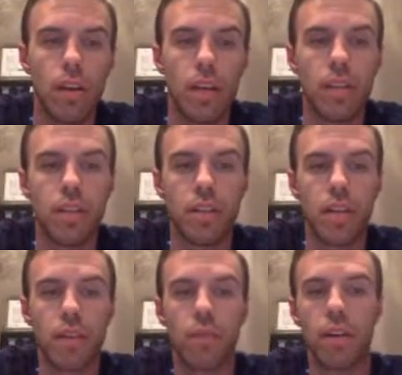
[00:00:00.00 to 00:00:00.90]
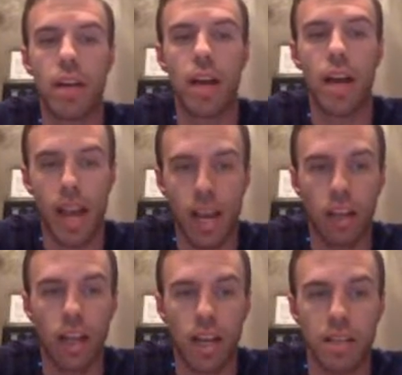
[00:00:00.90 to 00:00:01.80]
In the gender
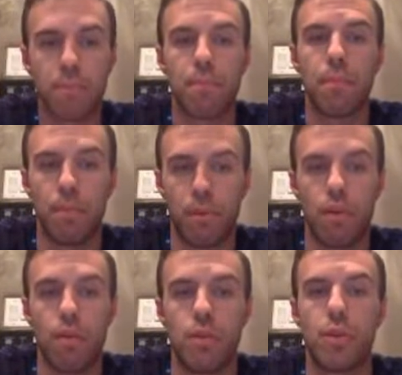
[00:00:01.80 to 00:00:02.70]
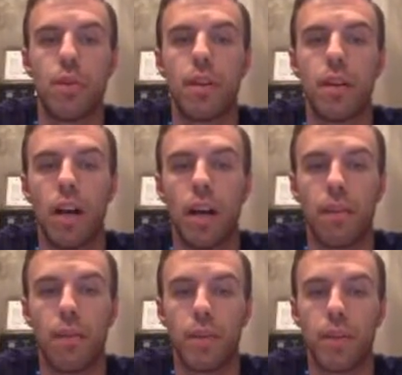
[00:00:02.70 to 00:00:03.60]
analyzed approach,
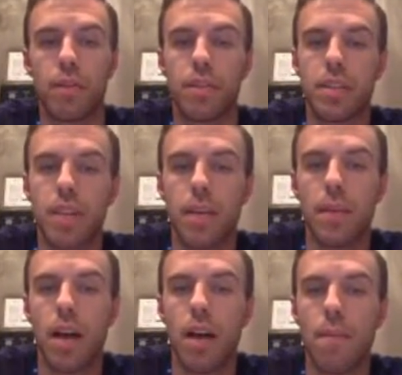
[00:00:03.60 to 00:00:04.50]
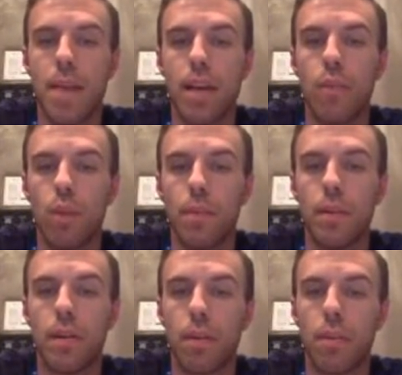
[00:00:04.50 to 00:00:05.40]
the readers examine how men and
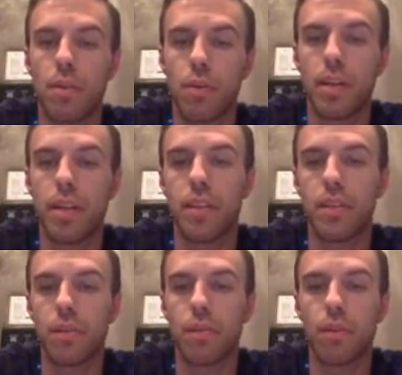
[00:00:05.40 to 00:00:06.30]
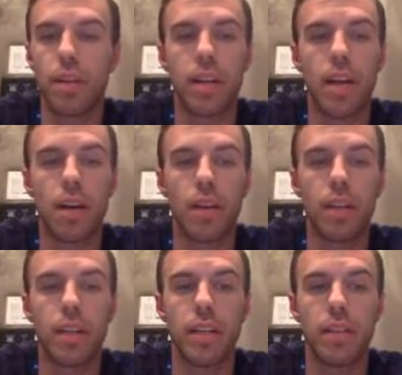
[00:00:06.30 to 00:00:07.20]
women are portrayed in the story and how
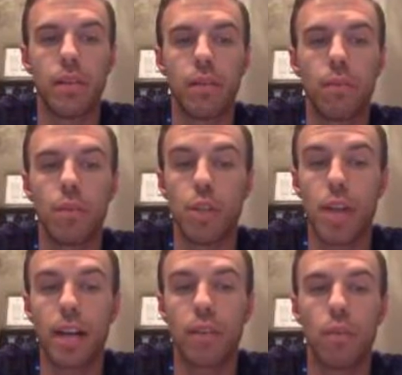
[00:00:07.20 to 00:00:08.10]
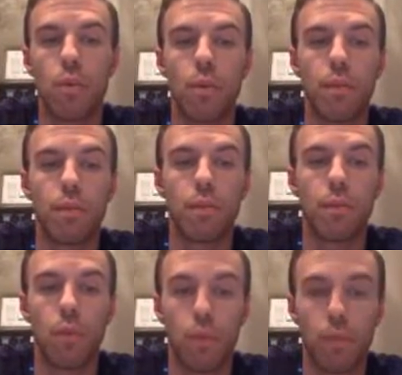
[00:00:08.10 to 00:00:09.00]
they either reject or
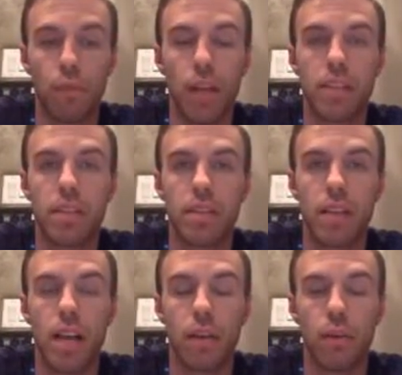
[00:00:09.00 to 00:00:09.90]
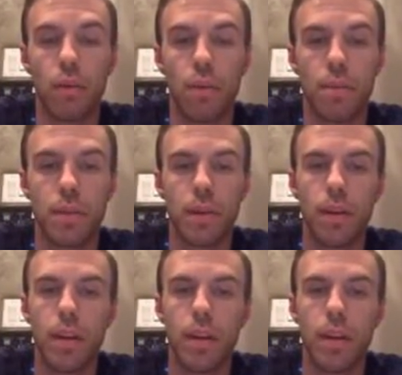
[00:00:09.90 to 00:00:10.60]
reflect societal norms.